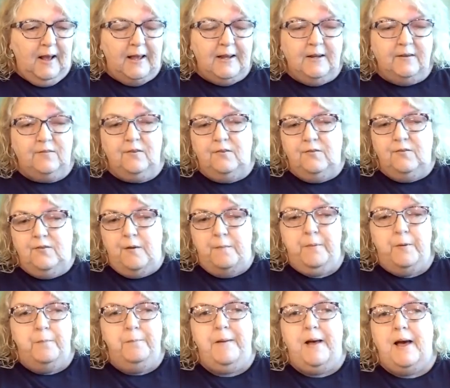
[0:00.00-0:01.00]
And it's a
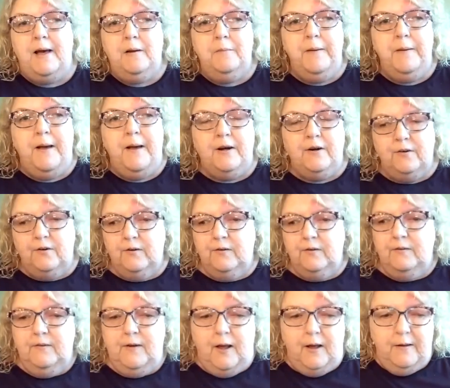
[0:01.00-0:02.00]
simple bag
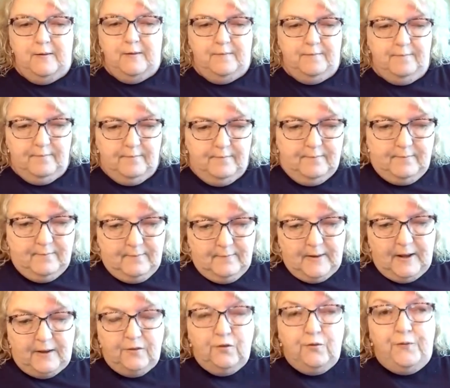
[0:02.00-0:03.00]
pattern.
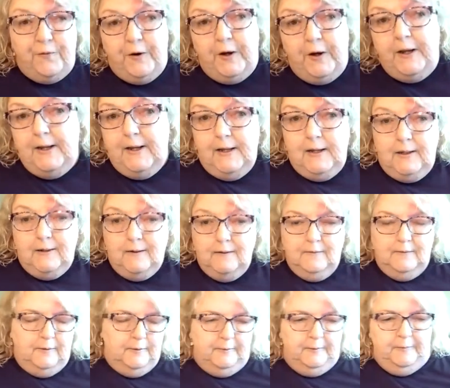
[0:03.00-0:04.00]
It's free.
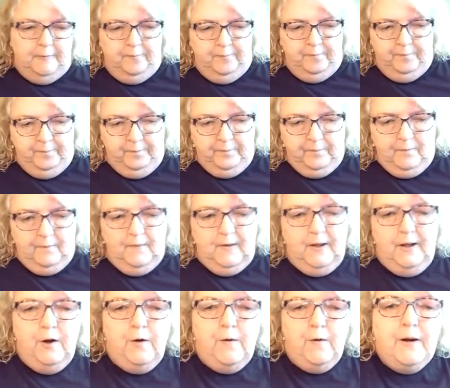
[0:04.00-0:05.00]

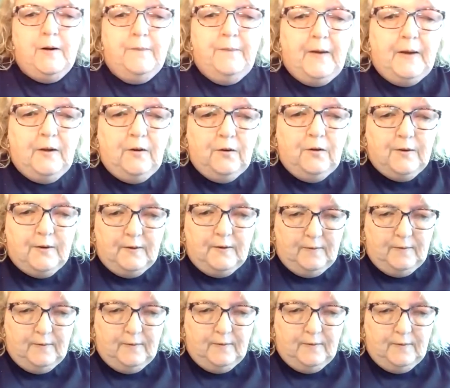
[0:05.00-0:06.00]
You know, I don't think you
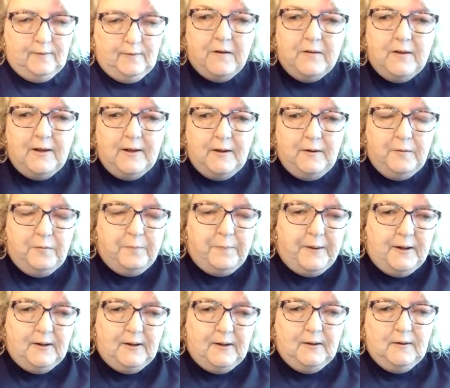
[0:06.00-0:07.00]
can sell it,
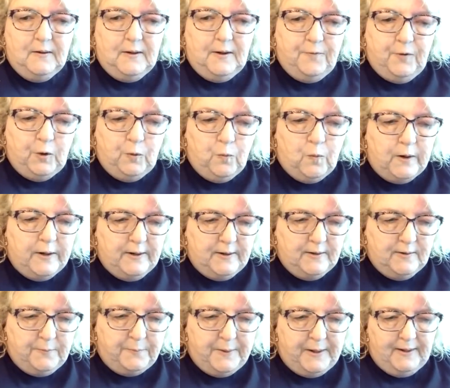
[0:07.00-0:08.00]
but if you
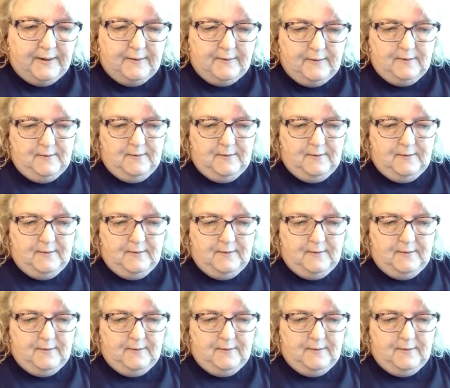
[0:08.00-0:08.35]
wanted to make